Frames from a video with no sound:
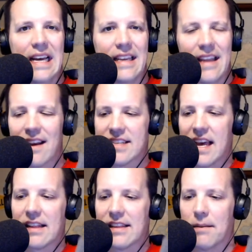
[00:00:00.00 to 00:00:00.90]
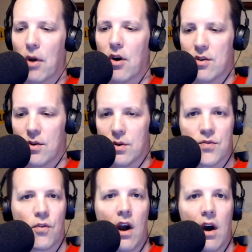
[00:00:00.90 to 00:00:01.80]
Not exactly a murderer's
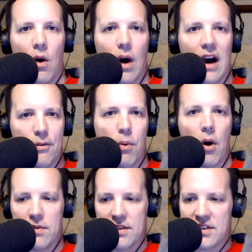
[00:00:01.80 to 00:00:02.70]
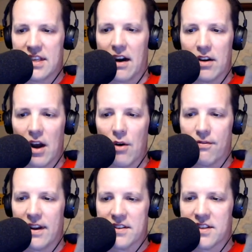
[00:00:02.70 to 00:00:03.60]
row of opponents there. No
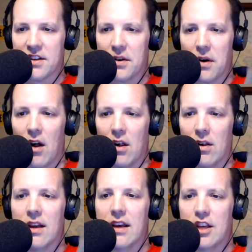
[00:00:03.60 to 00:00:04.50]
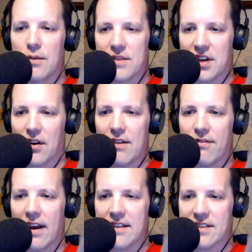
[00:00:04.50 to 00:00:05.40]
offense to all you Missouri
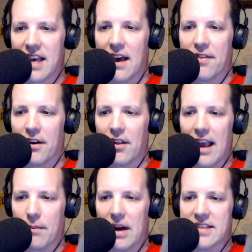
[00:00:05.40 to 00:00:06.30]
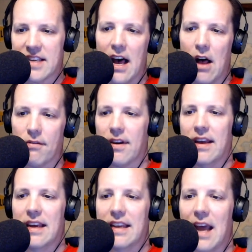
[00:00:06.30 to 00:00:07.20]
fans out there like myself.
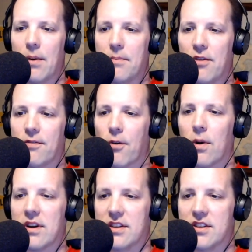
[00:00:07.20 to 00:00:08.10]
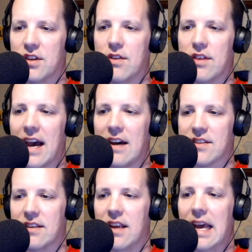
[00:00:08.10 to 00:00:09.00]
Now we move forward to
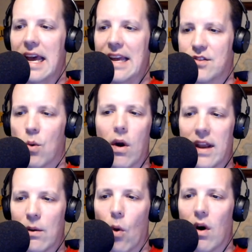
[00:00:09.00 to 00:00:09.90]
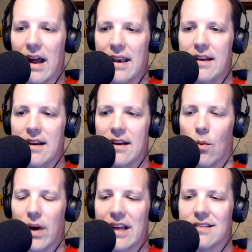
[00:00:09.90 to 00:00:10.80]
2021.
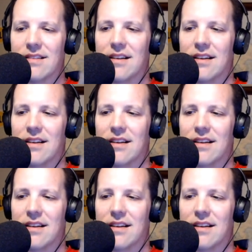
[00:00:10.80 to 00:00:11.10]
Well,